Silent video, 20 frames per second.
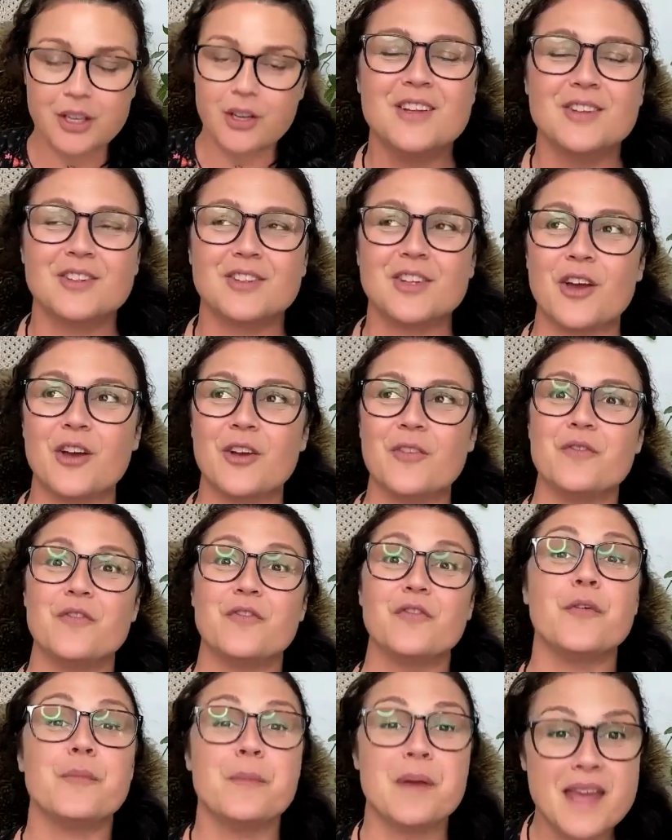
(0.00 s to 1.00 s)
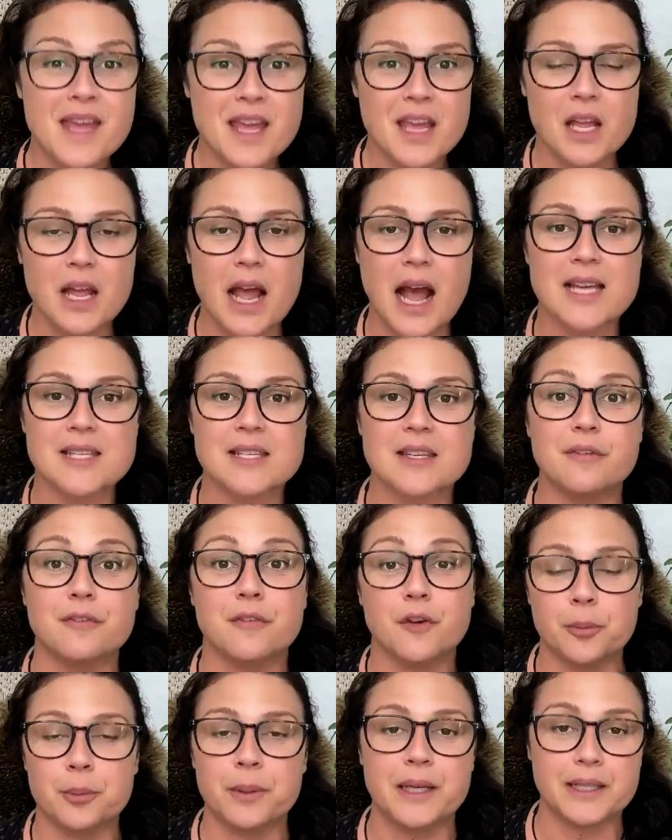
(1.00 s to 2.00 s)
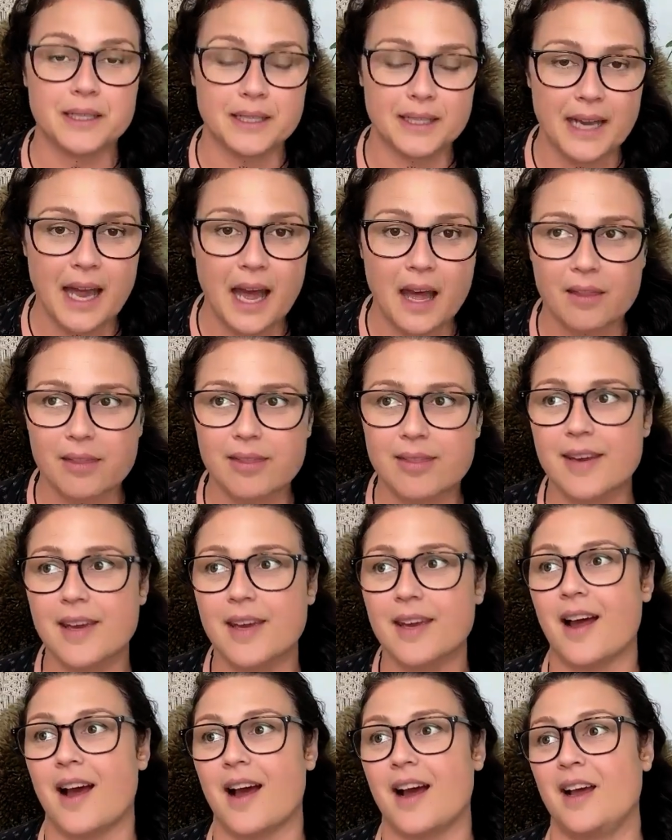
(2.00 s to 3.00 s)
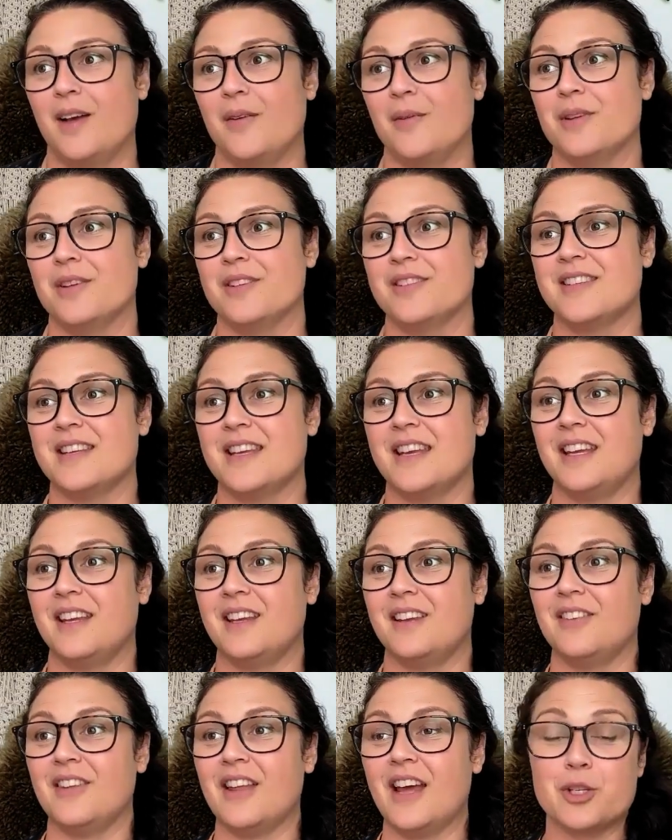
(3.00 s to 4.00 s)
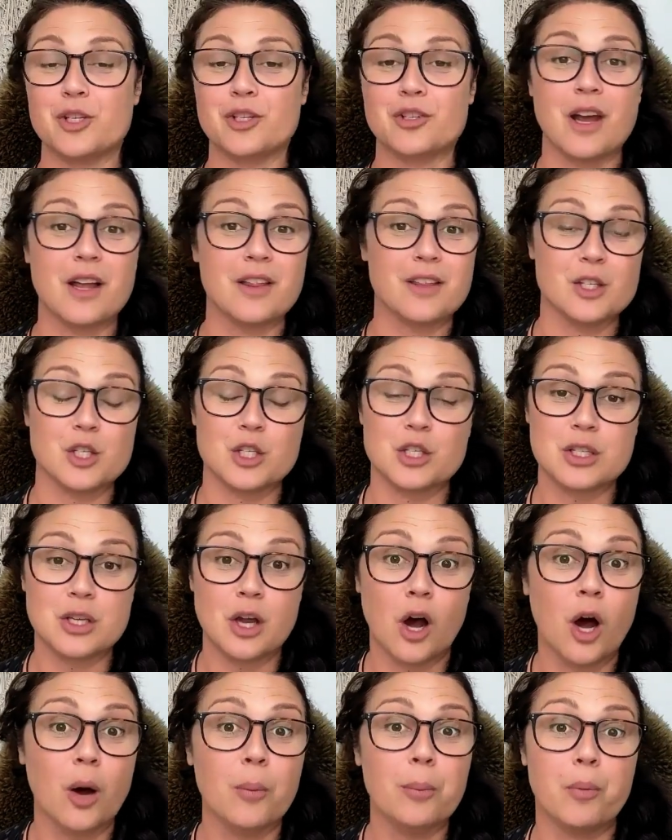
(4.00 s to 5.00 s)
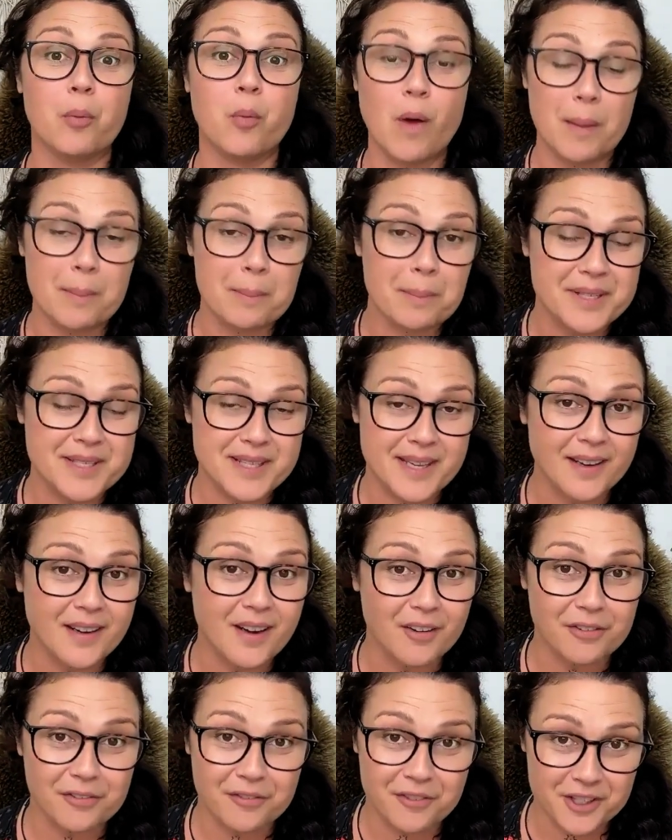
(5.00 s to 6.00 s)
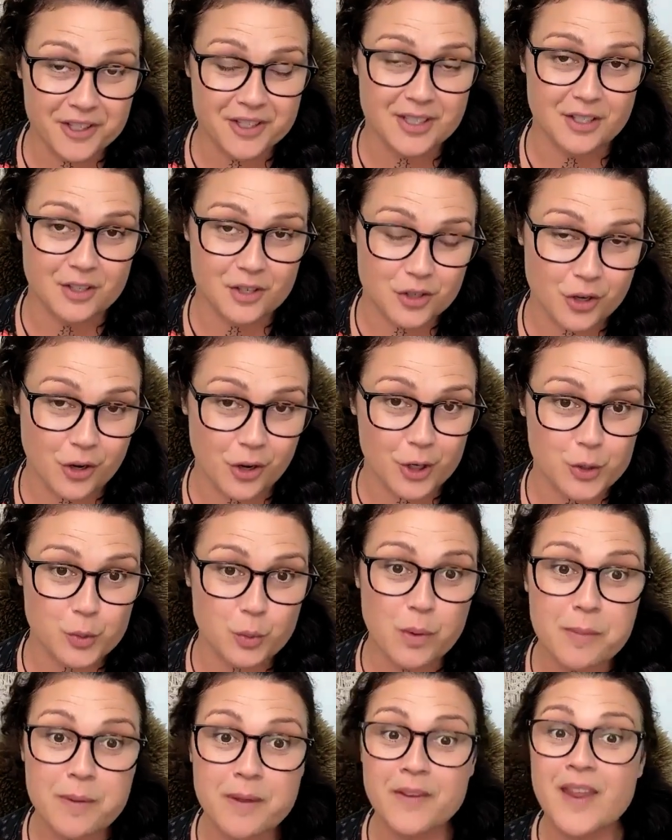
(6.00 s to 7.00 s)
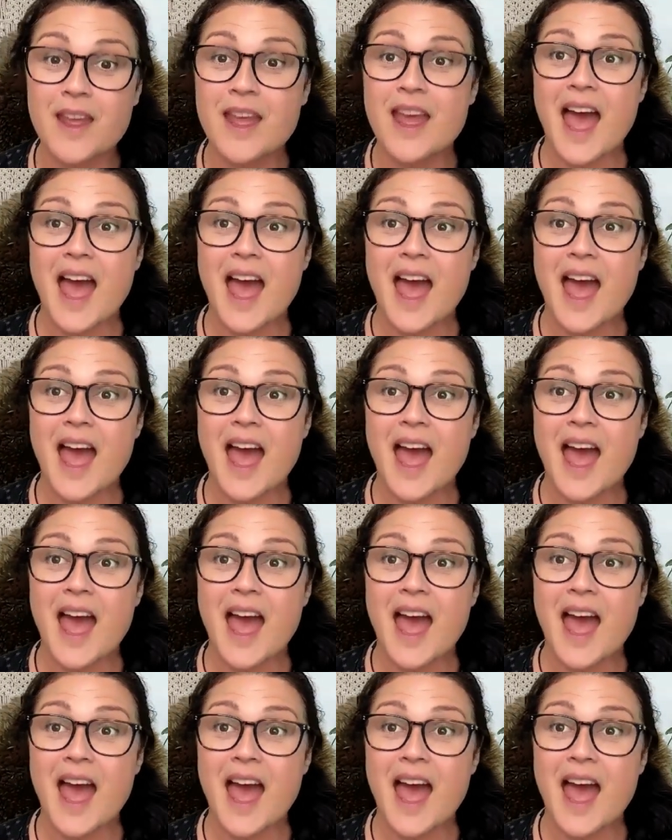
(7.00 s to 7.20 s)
So for me, as a former elite athlete, I was in Australia's top 1% of fittest and strongest women.